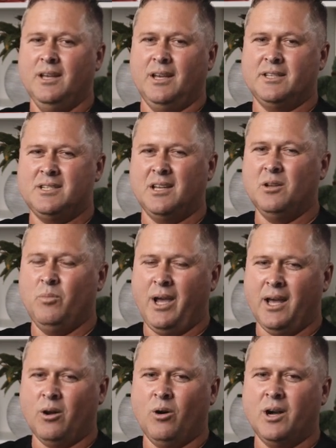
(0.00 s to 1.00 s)
It's into
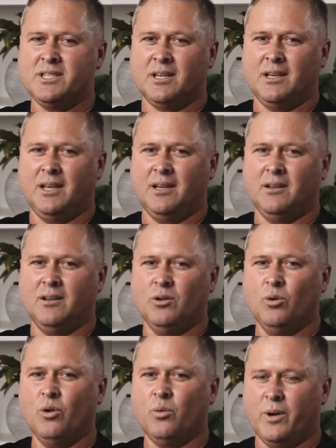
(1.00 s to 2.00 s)
Mount Isa in
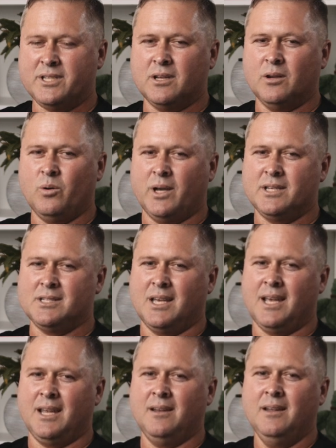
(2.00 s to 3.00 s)
northwestern
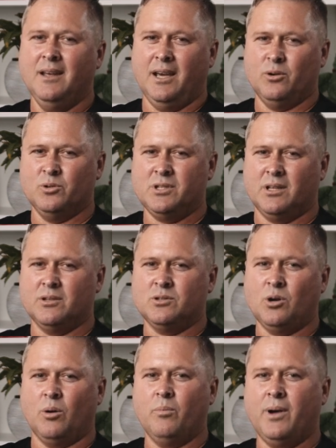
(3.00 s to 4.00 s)
Queensland and also the
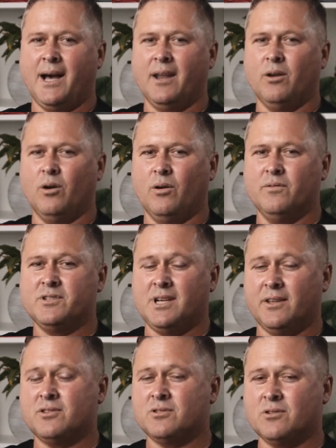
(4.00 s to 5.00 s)
top part of
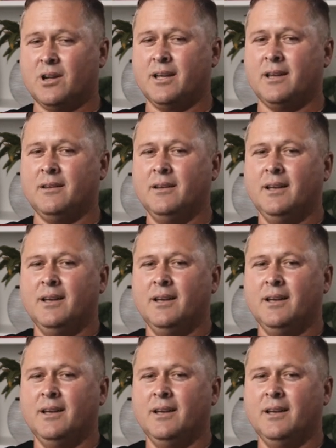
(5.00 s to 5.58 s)
South Australia.